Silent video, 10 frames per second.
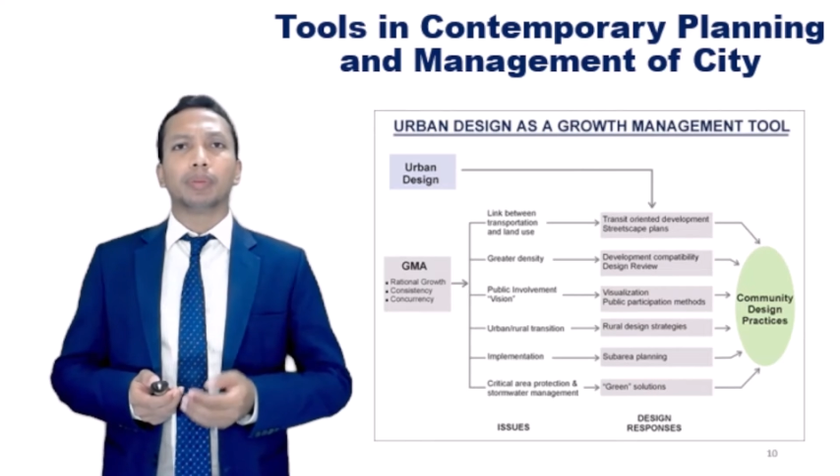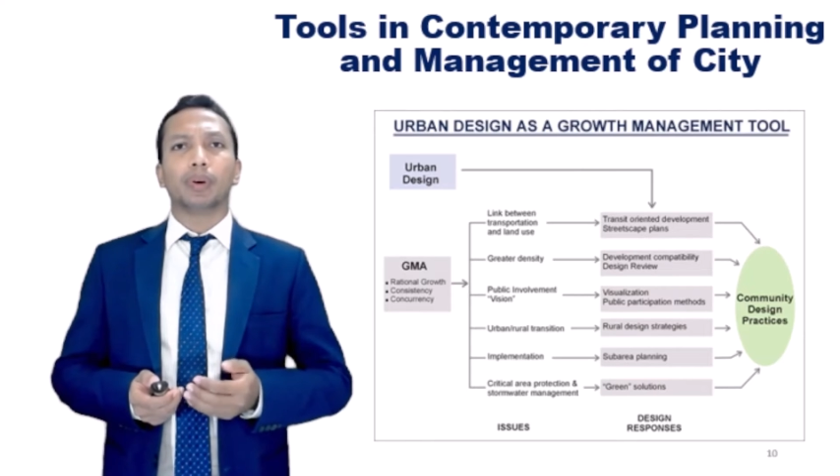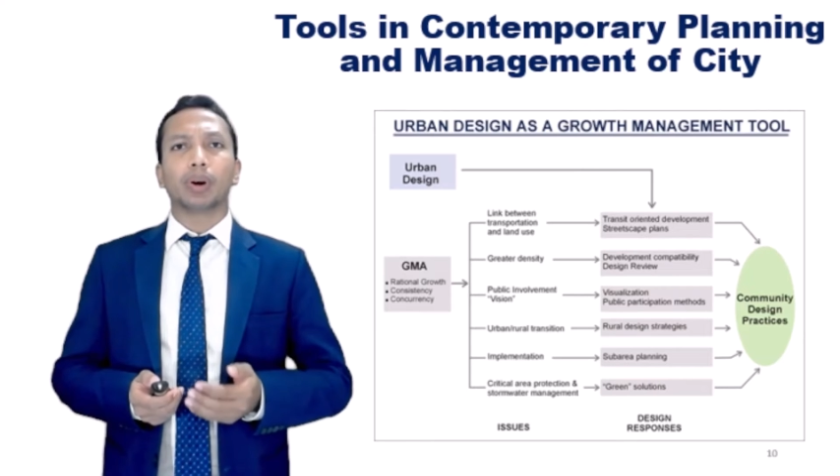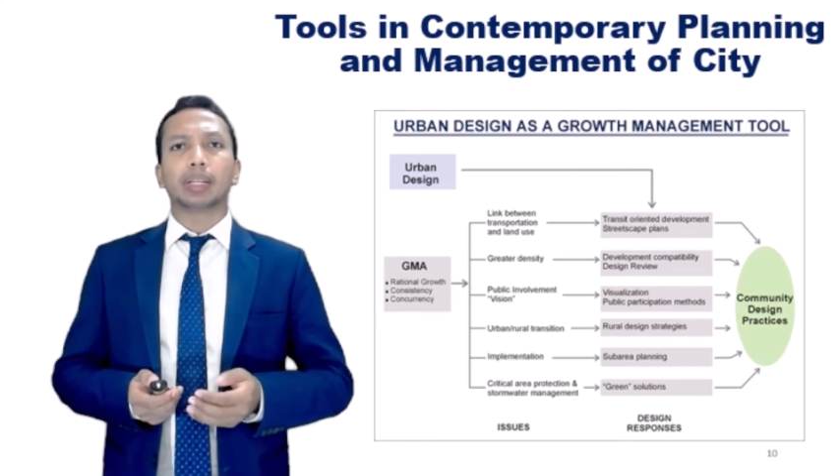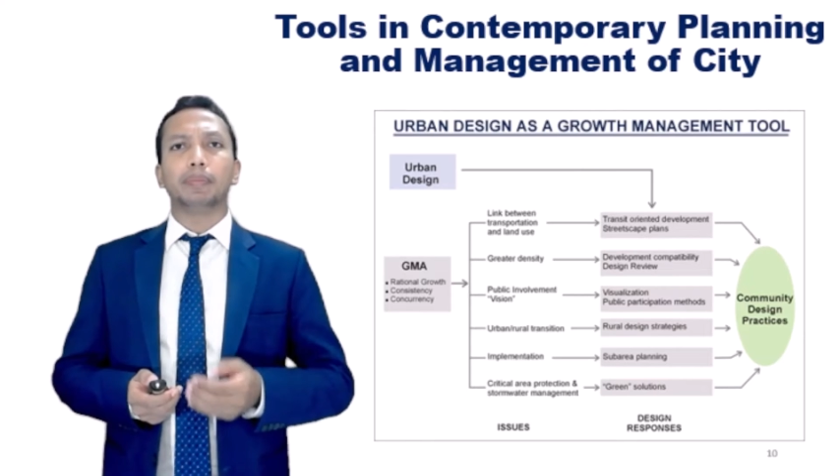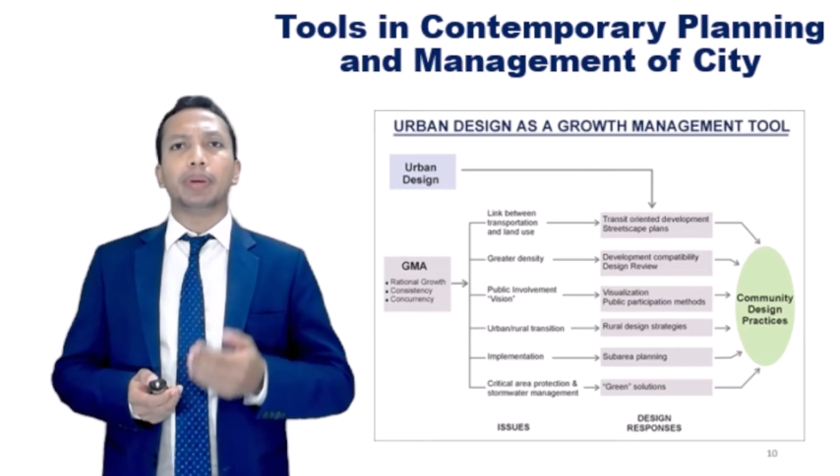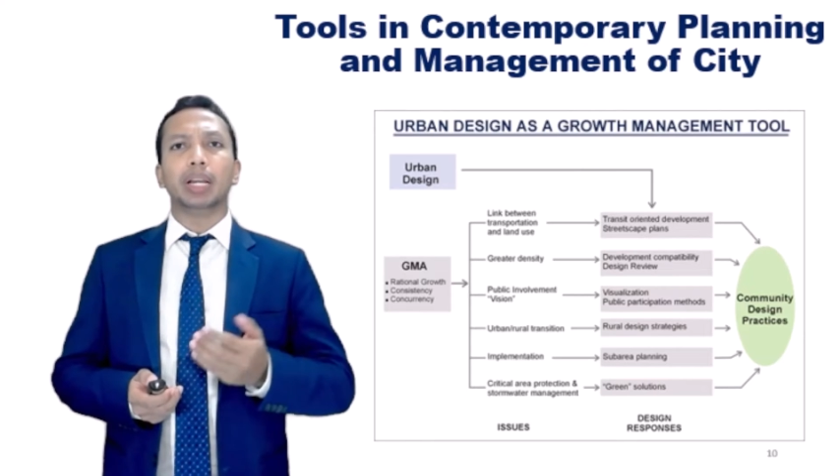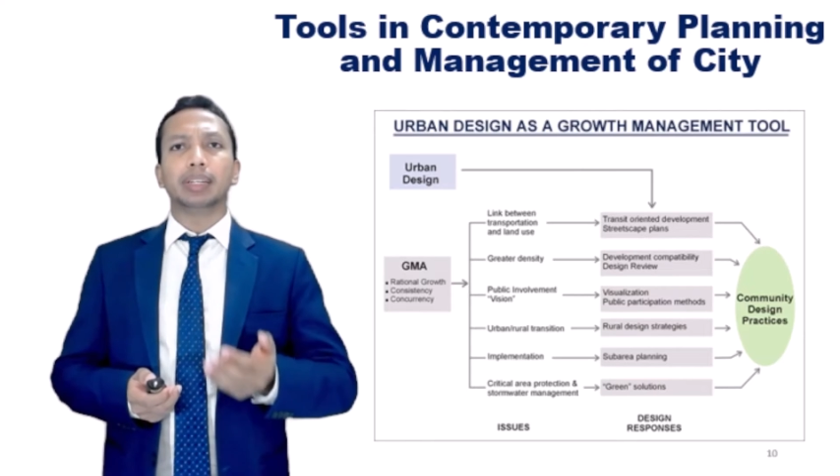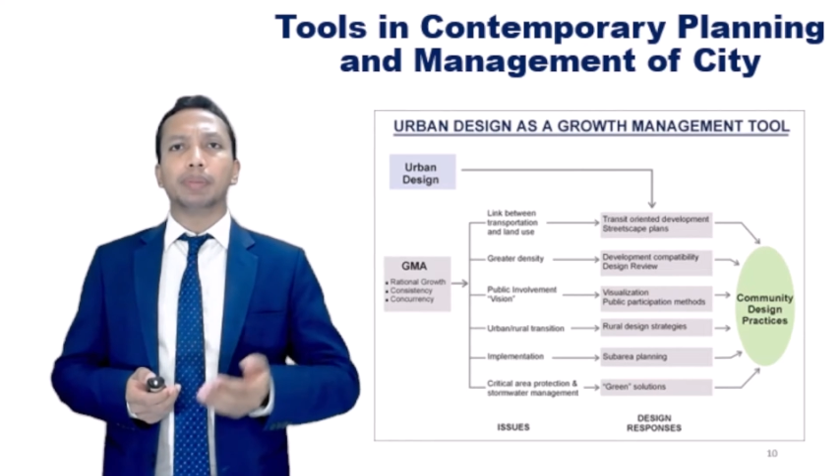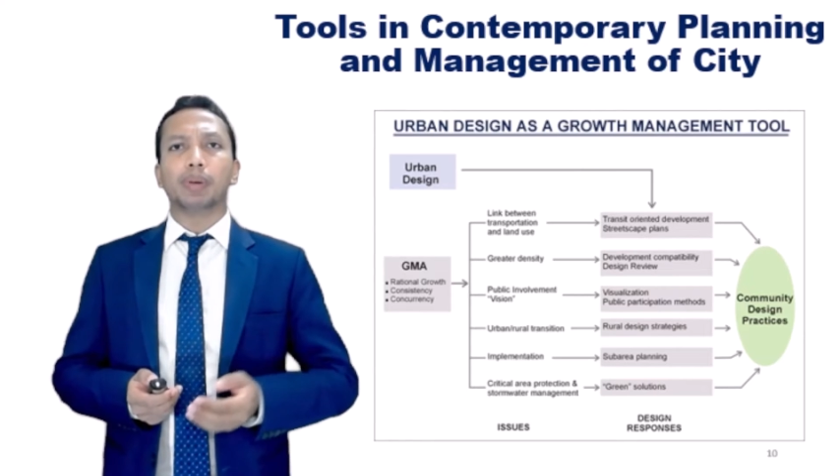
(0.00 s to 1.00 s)
for the
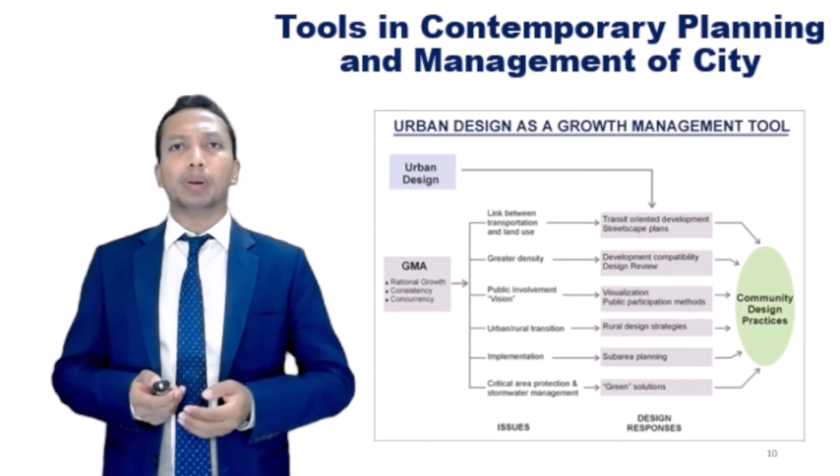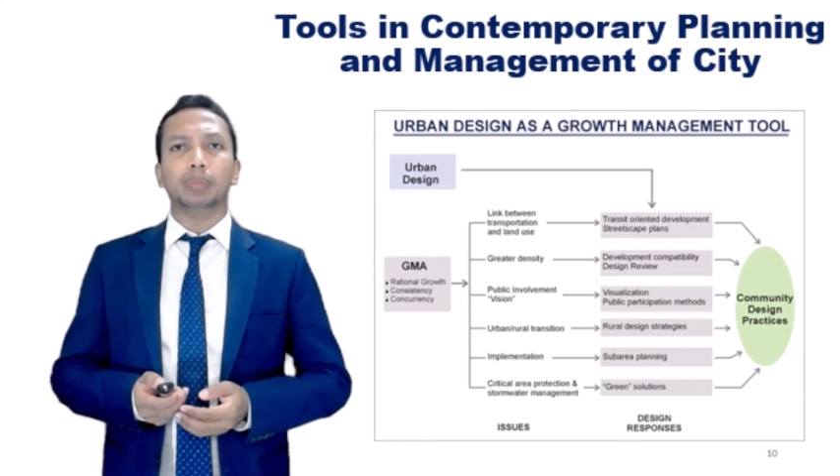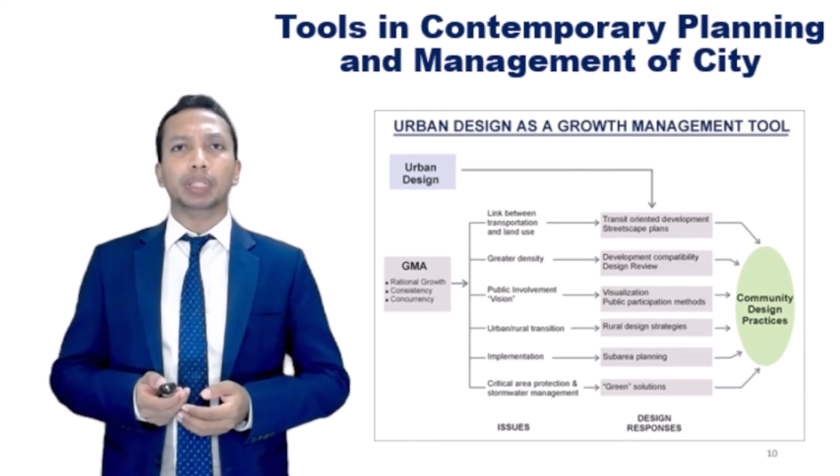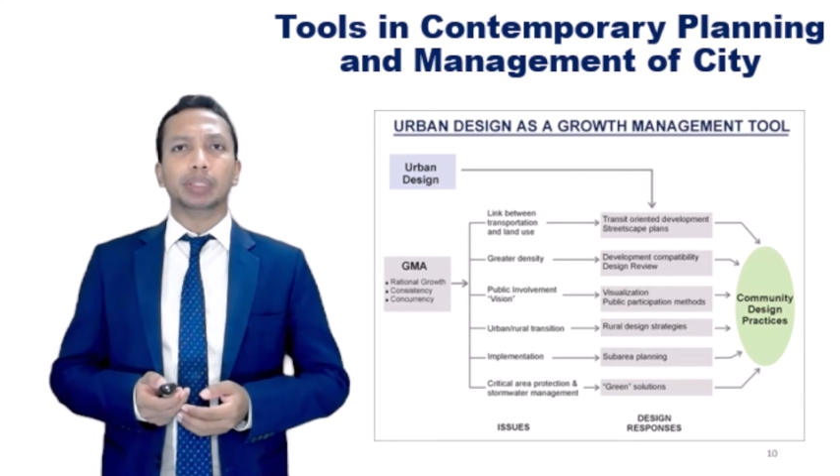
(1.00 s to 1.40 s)
built environment.